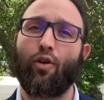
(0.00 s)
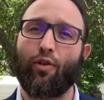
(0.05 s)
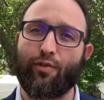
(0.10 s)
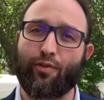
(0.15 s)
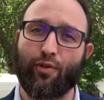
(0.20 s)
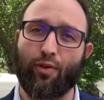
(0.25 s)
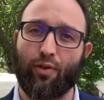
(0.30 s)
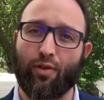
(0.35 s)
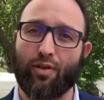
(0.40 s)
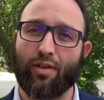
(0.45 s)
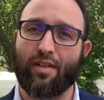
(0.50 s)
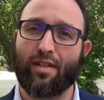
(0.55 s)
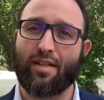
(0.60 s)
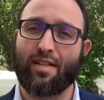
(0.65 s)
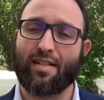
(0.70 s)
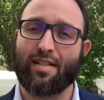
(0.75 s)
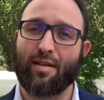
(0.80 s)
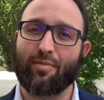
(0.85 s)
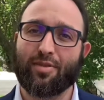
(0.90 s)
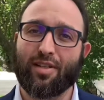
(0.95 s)
for,
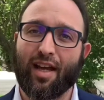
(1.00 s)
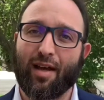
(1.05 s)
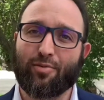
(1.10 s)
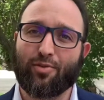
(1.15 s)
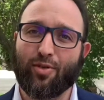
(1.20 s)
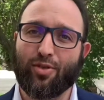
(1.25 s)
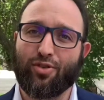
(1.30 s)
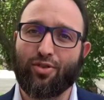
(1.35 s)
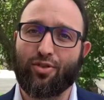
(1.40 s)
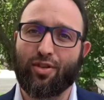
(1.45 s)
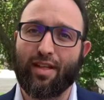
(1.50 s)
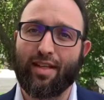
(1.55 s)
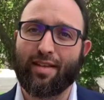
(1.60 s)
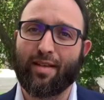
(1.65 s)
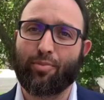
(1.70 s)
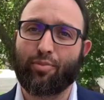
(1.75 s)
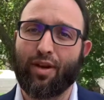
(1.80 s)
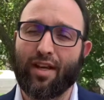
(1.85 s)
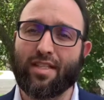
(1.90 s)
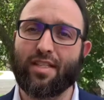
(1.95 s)
sometimes when you're in the
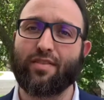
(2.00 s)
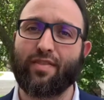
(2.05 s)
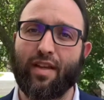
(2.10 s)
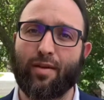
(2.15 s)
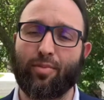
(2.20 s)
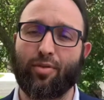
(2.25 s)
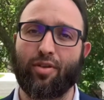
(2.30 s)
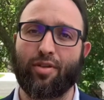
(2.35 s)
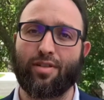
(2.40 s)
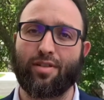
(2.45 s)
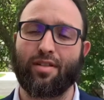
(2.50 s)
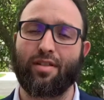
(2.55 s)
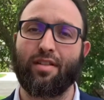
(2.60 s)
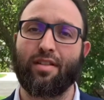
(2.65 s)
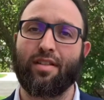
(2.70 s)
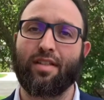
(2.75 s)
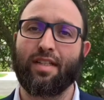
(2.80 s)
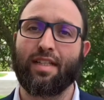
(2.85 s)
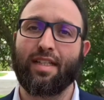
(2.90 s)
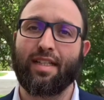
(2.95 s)
presence of that person,
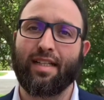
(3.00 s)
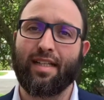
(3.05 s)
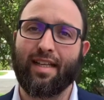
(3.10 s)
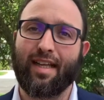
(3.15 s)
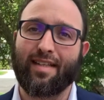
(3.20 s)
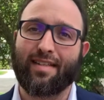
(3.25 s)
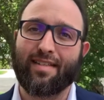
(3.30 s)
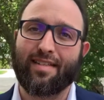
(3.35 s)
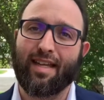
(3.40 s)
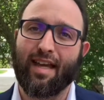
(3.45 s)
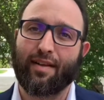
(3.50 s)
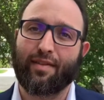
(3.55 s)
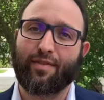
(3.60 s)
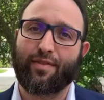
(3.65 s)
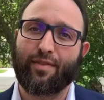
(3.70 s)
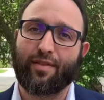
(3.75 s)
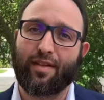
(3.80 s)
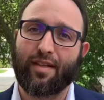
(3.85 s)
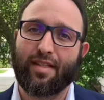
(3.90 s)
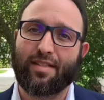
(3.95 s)
it's
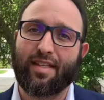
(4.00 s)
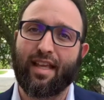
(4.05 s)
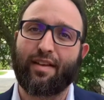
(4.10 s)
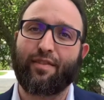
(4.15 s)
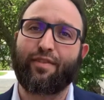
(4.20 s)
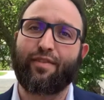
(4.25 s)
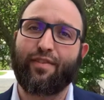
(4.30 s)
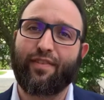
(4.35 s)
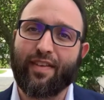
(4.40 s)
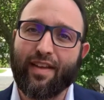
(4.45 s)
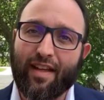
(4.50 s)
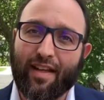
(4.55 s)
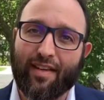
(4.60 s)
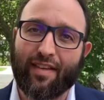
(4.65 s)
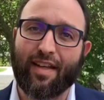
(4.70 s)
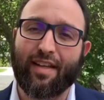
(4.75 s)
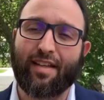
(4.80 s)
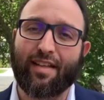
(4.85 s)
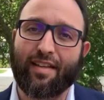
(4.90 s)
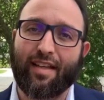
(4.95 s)
that
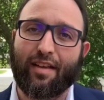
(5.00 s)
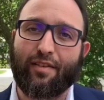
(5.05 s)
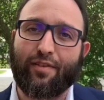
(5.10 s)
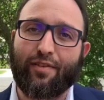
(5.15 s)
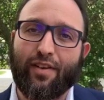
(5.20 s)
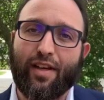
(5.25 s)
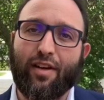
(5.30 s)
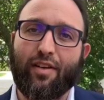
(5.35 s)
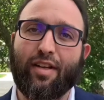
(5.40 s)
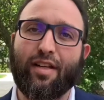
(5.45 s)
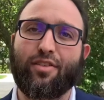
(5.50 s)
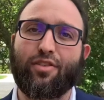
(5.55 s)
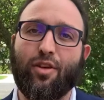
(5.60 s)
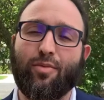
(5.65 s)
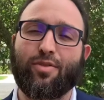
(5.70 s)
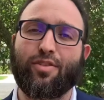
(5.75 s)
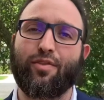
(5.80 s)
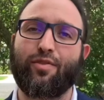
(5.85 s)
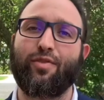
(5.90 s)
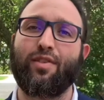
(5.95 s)
fear in
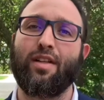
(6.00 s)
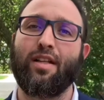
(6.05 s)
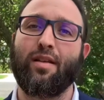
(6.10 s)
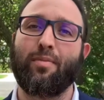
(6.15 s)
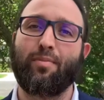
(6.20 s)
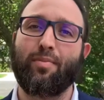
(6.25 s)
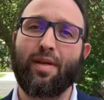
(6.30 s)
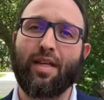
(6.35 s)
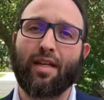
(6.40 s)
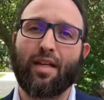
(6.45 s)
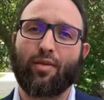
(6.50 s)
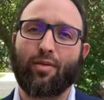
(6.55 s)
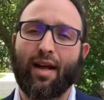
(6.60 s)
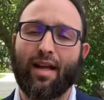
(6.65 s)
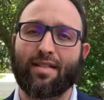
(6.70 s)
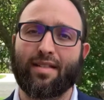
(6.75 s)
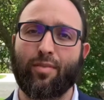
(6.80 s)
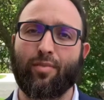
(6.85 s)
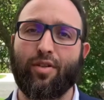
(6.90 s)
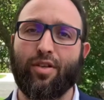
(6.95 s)
terms of being around
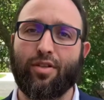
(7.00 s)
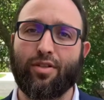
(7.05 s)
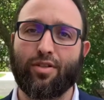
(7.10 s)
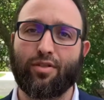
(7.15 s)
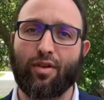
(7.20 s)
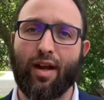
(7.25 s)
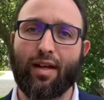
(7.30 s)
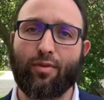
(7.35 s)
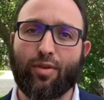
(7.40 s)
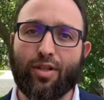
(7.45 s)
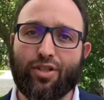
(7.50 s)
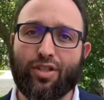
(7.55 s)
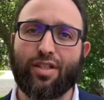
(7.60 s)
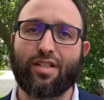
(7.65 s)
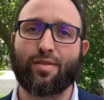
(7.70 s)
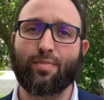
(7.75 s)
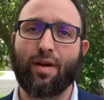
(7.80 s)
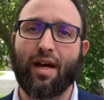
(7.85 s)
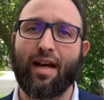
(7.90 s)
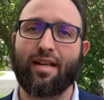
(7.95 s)
somebody who's great, which
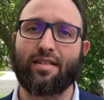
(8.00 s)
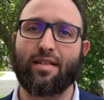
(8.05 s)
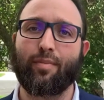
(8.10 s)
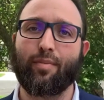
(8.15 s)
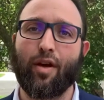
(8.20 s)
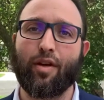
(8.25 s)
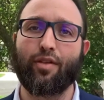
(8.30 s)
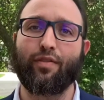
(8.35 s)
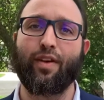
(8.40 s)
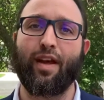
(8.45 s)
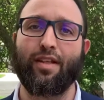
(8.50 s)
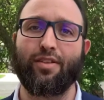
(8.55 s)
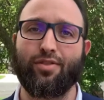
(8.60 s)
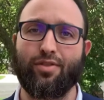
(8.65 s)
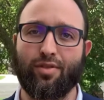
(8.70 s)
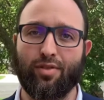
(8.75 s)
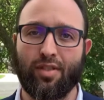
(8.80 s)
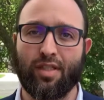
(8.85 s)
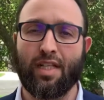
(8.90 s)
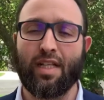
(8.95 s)
inspires and motivates
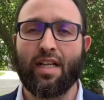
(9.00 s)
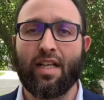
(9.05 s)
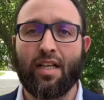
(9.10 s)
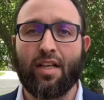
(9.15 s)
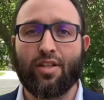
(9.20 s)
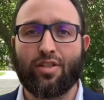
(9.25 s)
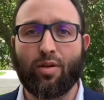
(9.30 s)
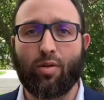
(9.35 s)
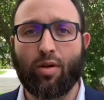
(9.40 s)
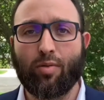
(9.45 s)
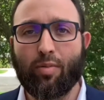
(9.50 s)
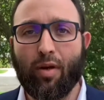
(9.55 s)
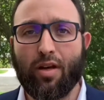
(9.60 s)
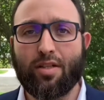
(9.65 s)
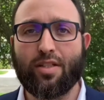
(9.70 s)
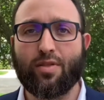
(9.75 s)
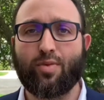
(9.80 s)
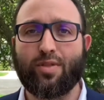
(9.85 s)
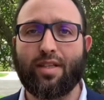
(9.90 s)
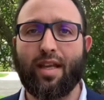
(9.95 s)
you. So what
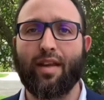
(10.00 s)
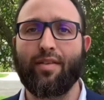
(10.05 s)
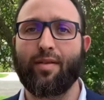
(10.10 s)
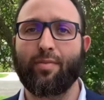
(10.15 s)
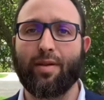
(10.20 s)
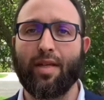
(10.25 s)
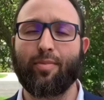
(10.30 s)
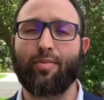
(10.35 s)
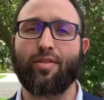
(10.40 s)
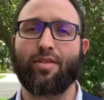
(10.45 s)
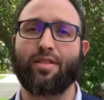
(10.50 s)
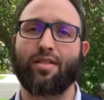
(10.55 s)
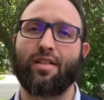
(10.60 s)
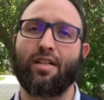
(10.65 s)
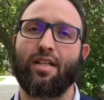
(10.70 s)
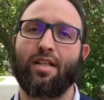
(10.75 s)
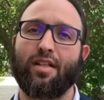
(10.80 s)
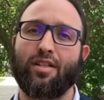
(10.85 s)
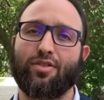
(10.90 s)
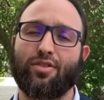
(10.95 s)
Moses was telling the people is,
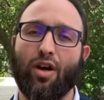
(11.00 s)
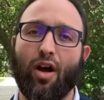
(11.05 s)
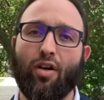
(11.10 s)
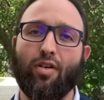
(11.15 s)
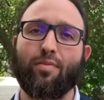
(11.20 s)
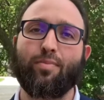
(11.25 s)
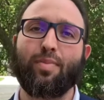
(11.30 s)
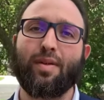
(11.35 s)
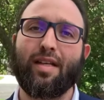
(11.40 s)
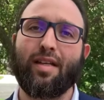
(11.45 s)
don't